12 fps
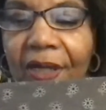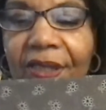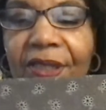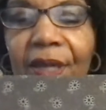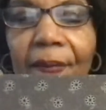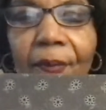
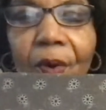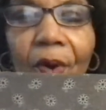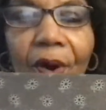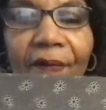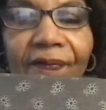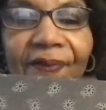some
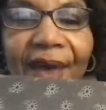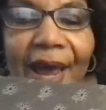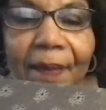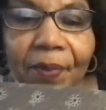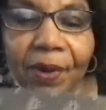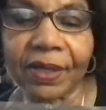more
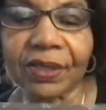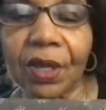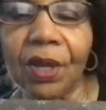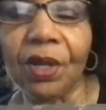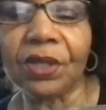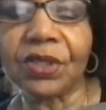fabrics.
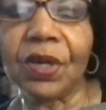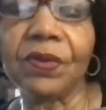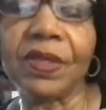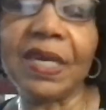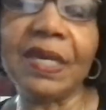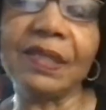So
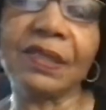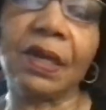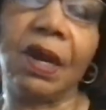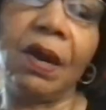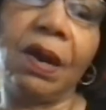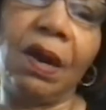these
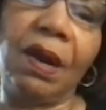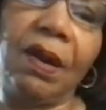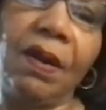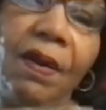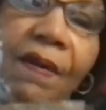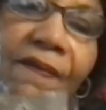
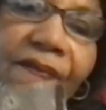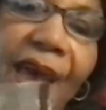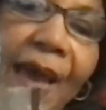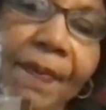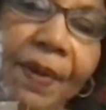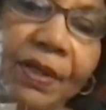are
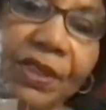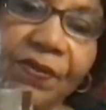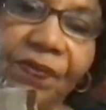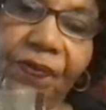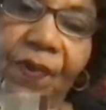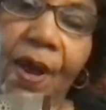fabrics
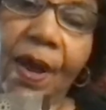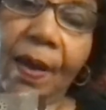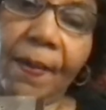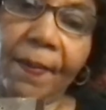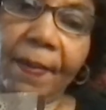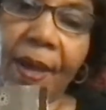
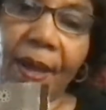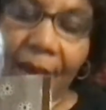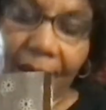from